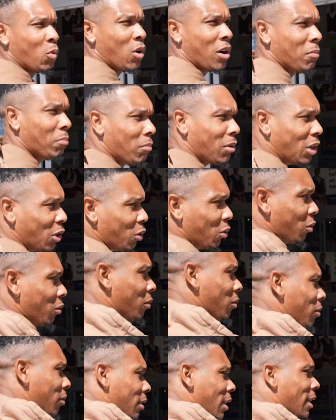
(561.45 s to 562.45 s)
one blue,
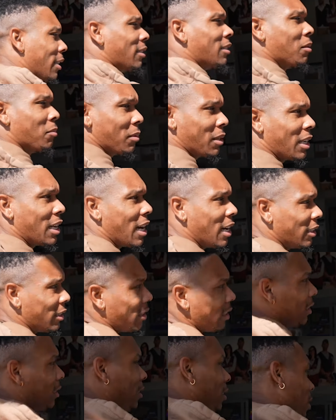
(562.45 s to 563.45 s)
that symbolizes